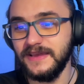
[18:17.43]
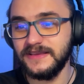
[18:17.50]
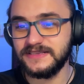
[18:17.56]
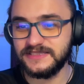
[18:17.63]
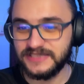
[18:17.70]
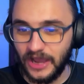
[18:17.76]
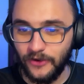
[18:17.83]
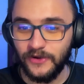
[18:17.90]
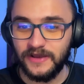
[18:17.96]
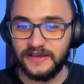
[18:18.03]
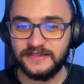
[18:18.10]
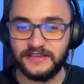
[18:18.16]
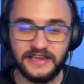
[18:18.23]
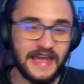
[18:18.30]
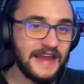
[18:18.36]
So
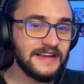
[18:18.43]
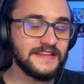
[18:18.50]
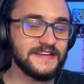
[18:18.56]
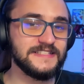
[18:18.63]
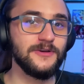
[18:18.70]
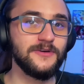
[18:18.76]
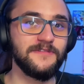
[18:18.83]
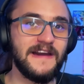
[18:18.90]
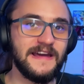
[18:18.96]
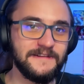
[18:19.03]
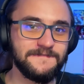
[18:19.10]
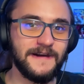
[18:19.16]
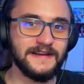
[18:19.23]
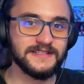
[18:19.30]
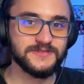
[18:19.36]
the characters look very
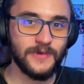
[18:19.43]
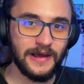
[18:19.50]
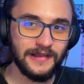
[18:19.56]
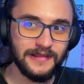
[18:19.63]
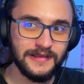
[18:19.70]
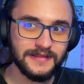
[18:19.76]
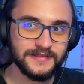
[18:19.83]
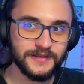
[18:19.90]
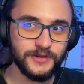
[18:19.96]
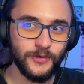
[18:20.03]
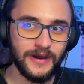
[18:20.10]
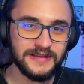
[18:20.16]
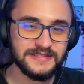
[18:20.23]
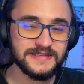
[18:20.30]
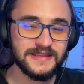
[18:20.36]
fun as well, the new
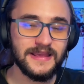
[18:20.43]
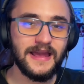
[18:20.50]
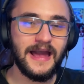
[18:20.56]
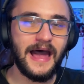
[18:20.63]
ones.